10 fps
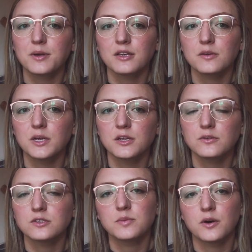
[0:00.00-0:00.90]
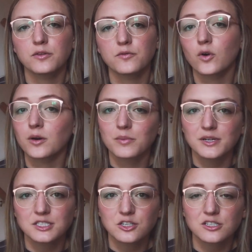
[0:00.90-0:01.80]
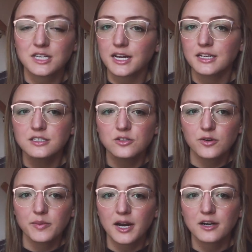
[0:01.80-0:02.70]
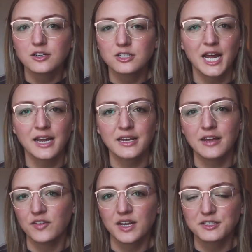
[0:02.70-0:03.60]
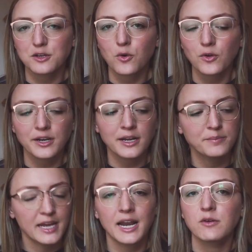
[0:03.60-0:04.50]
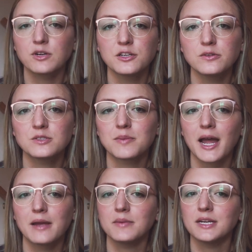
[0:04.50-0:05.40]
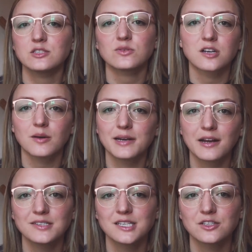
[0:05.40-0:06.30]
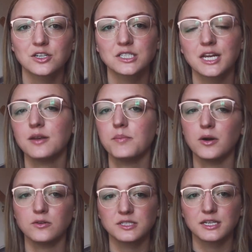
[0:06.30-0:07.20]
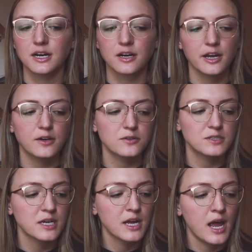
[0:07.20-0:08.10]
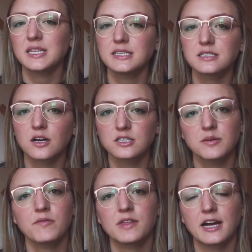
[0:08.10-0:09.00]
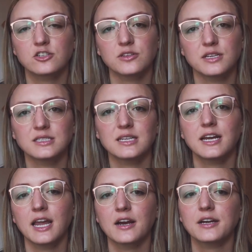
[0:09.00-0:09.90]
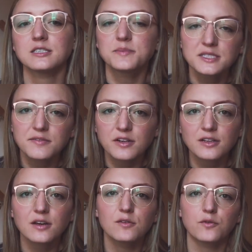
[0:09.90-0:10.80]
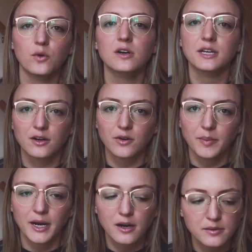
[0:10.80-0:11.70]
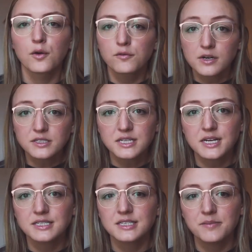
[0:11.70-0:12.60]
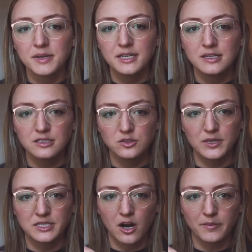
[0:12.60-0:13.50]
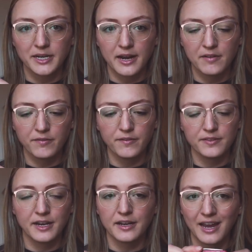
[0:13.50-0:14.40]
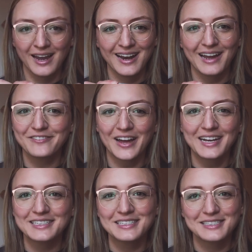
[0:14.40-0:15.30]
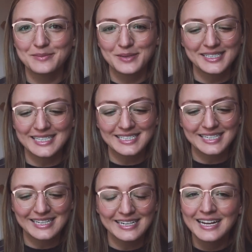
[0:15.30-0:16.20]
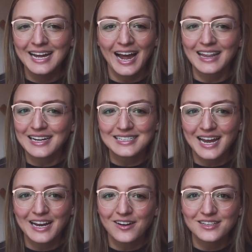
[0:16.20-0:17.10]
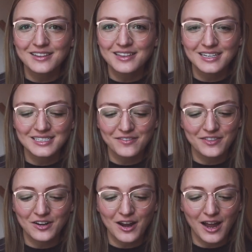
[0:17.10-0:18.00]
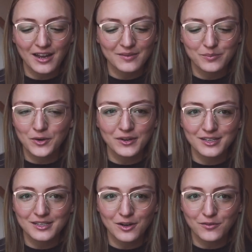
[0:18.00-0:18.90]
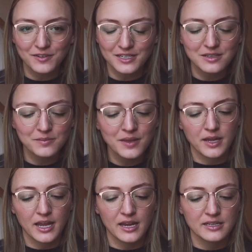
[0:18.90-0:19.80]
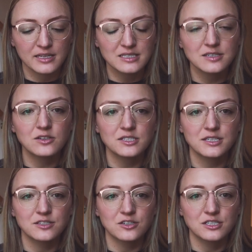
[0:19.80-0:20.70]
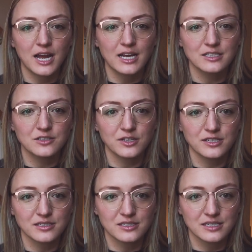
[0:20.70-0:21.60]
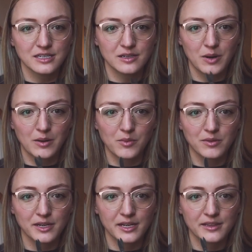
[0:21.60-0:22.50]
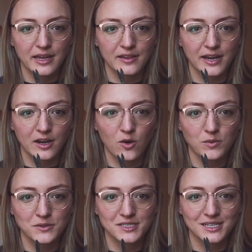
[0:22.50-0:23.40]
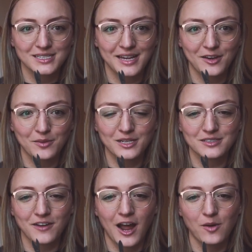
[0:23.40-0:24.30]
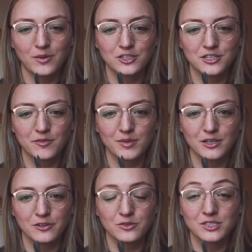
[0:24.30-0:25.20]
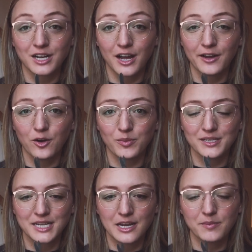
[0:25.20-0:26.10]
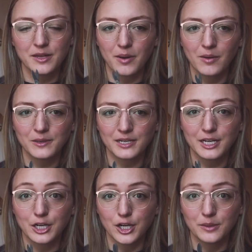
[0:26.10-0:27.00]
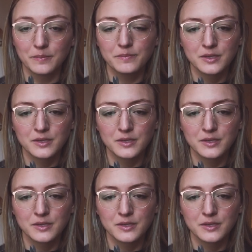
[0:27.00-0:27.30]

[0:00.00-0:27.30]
can be used both for blisters and to repair your tent if it gets a hole in it. And I would use my mini Swiss Army knife scissors in both scenarios. These are some of the extra things that I carry specifically for gear repair. First is the mini Swiss Army knife that again I have had since the PCT. I like to hang on to things. If they're not broken, don't fix them. And these little scissors, as you can see probably, they like almost stick together because of how much they've been used to cut open tape. They probably need a good